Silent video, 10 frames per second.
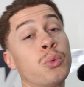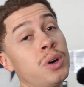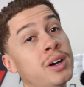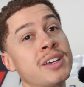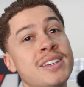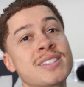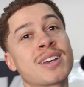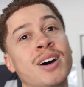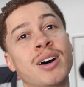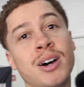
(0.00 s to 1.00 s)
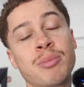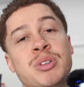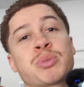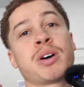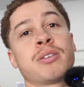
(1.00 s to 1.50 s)
What is up,
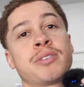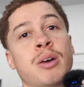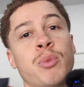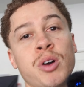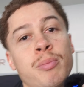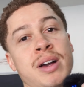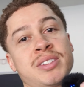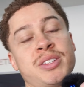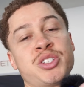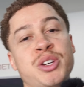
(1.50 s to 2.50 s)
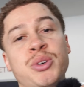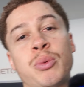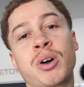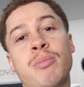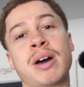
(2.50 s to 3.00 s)
Matwire fam? Welcome back to the channel and
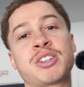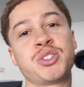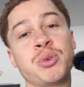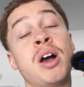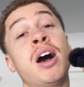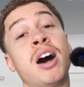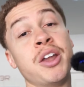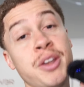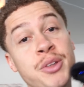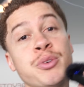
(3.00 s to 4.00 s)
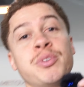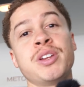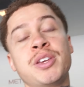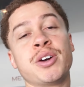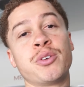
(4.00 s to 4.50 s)
welcome back to another
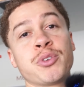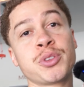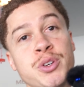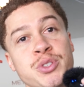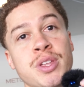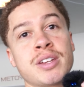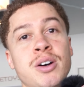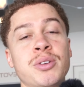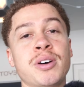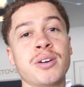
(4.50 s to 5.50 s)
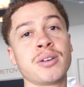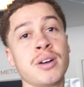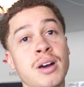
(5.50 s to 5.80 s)
video. For those of you that don't know,